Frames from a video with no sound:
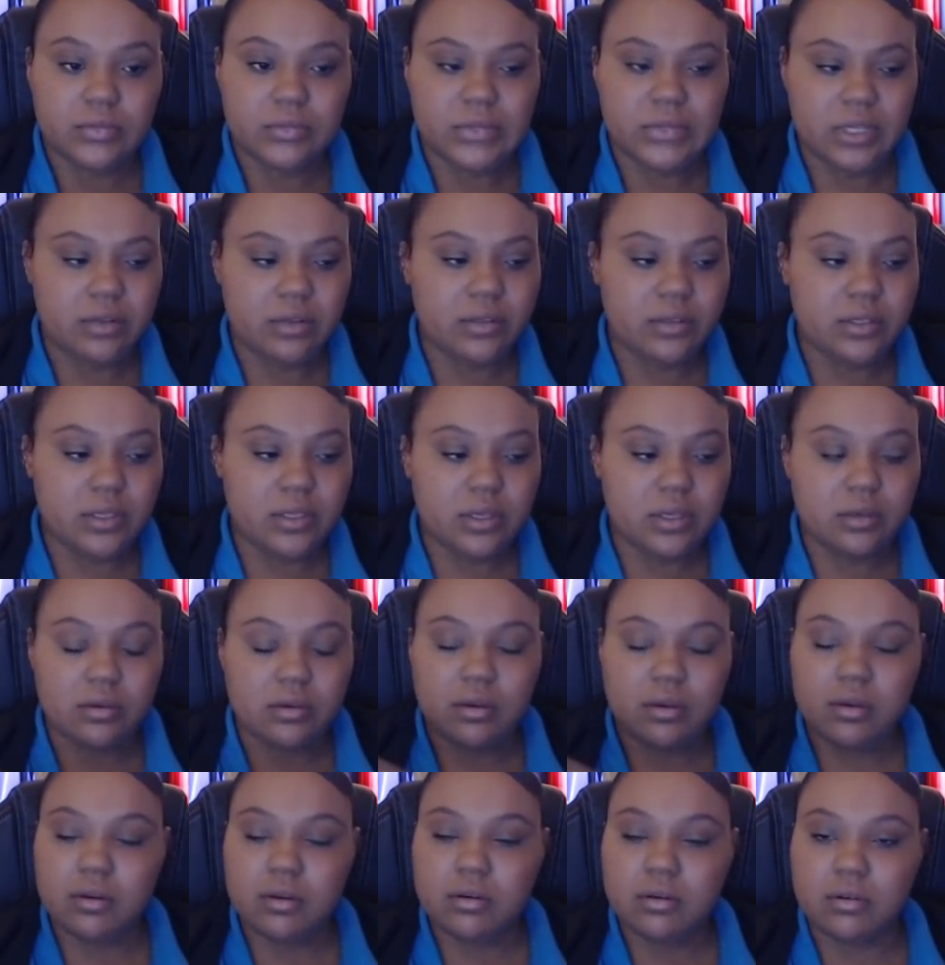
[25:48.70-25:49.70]
I was like,
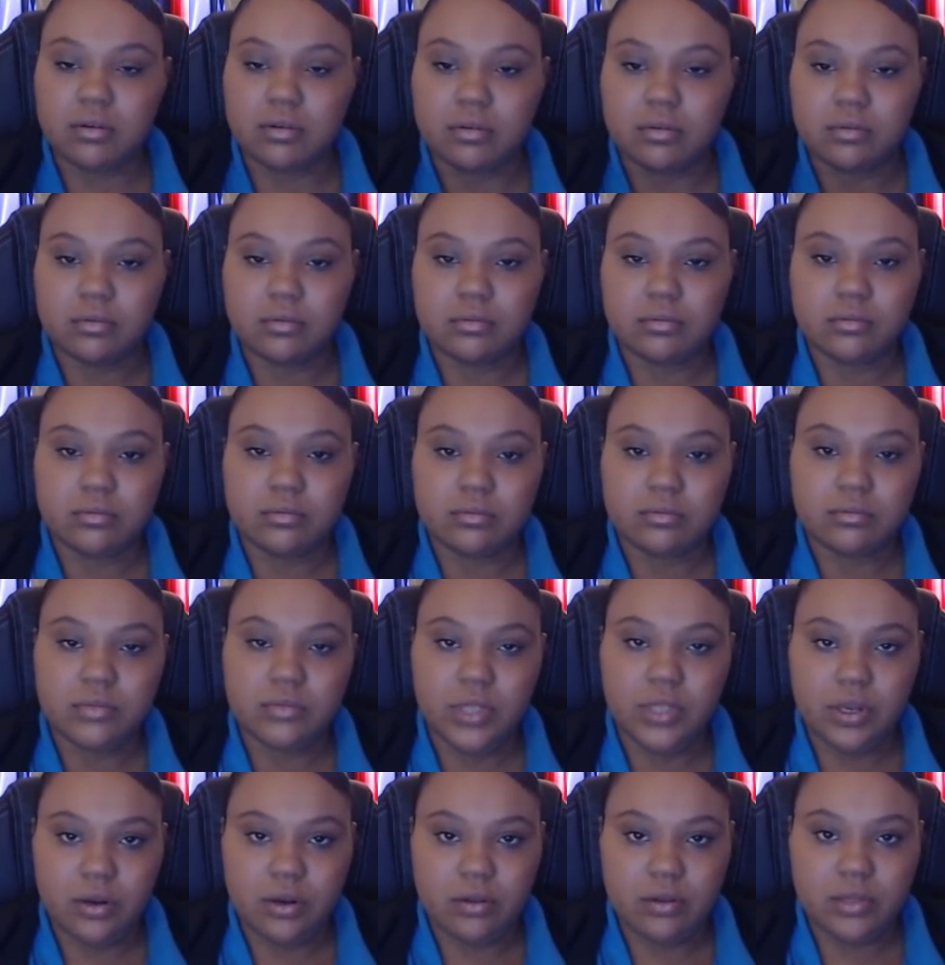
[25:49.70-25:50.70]
oh,
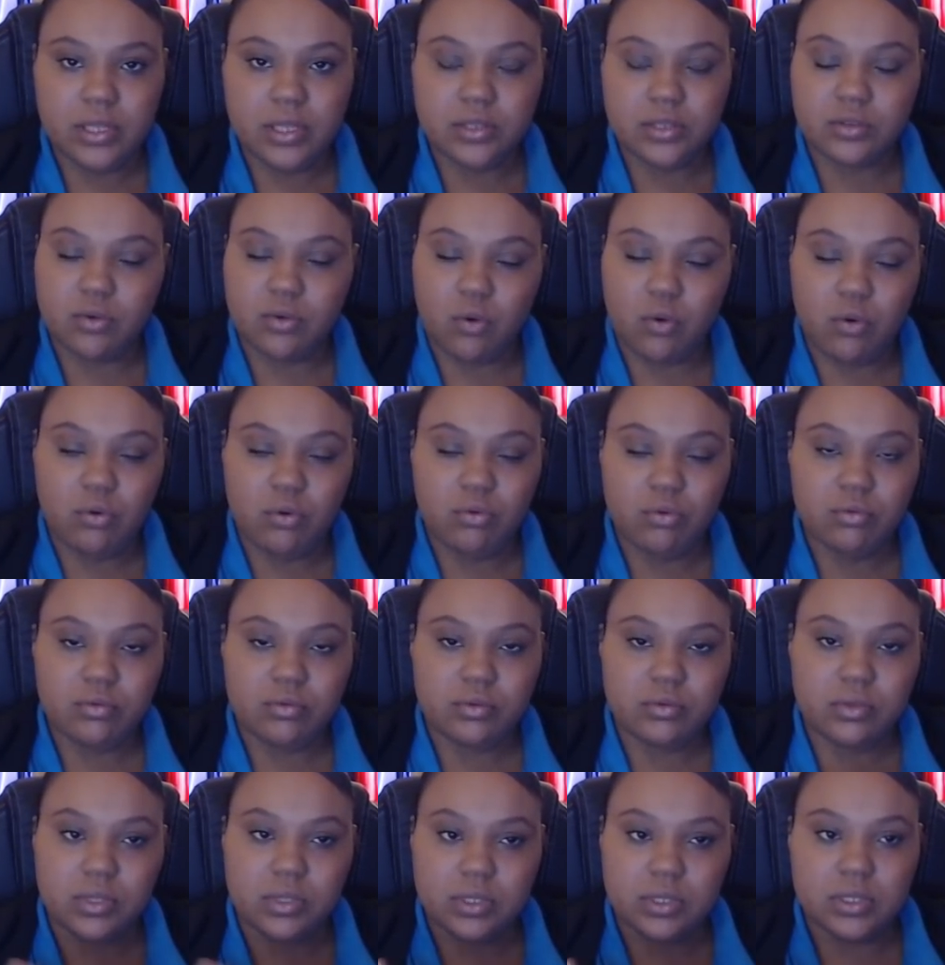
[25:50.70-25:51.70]
that's cool.
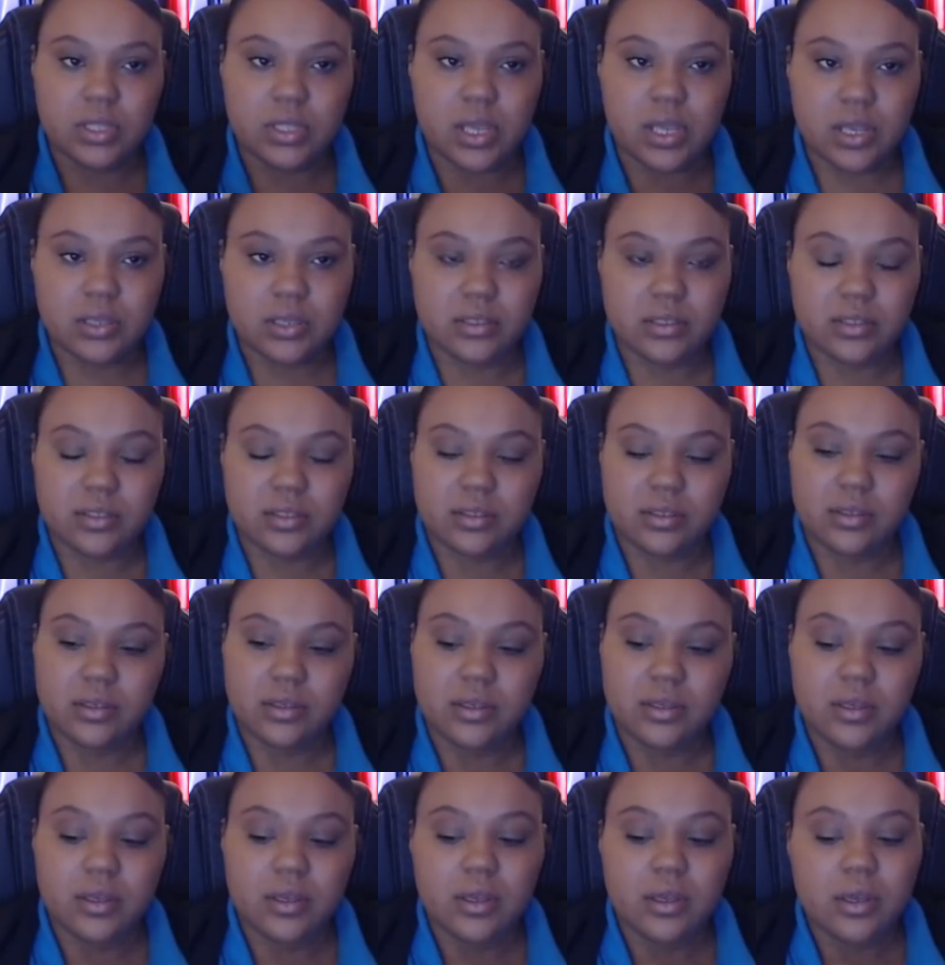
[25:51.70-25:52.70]
That's nice.
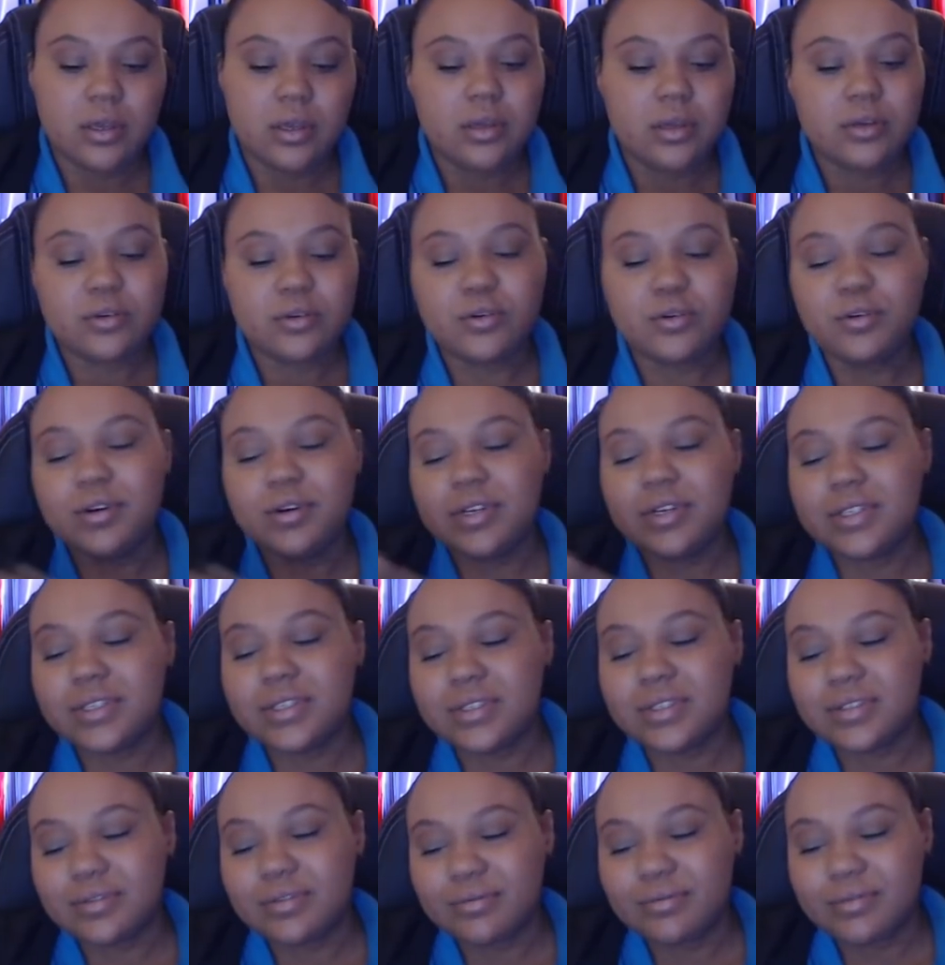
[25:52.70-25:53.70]
Of course,
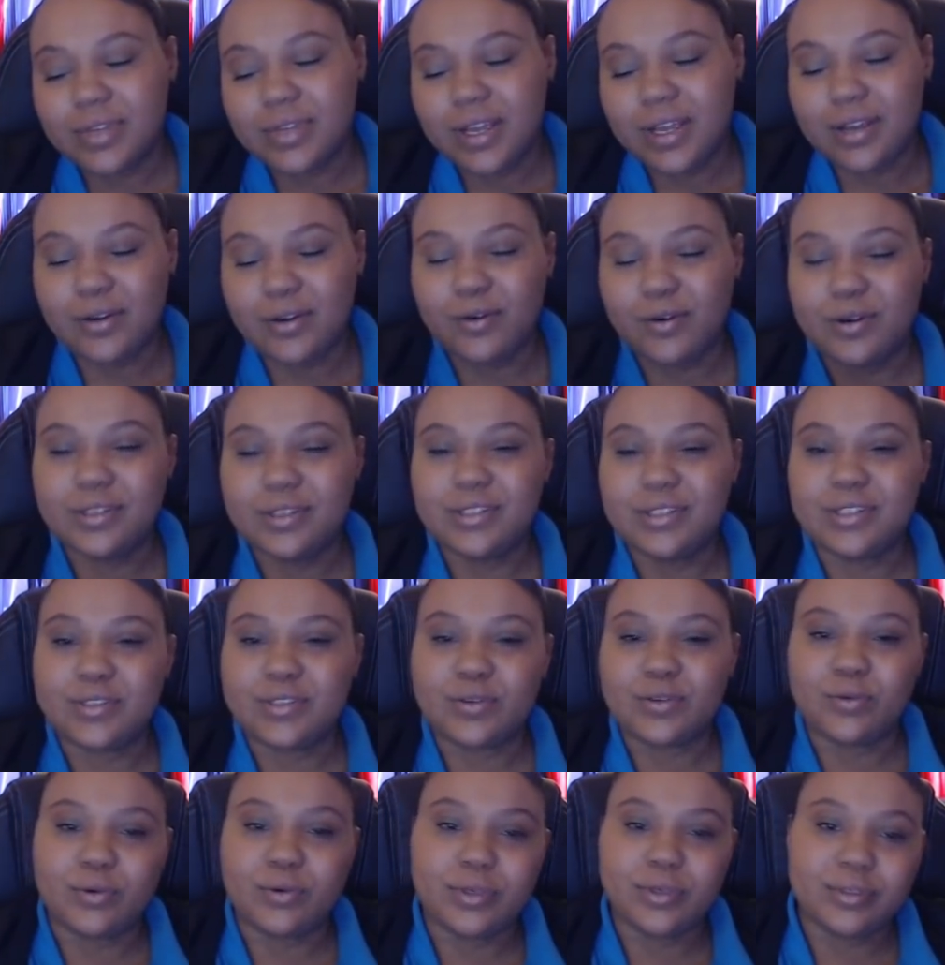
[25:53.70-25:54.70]
I go on
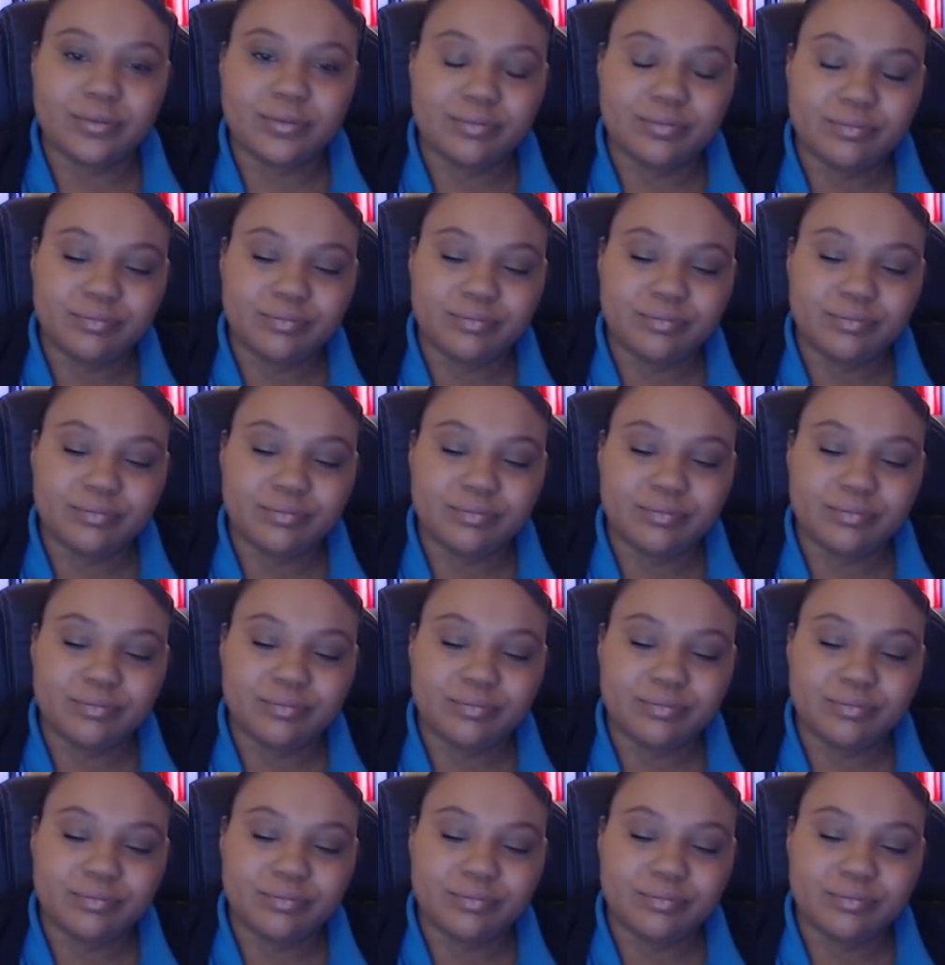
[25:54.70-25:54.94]
Discord.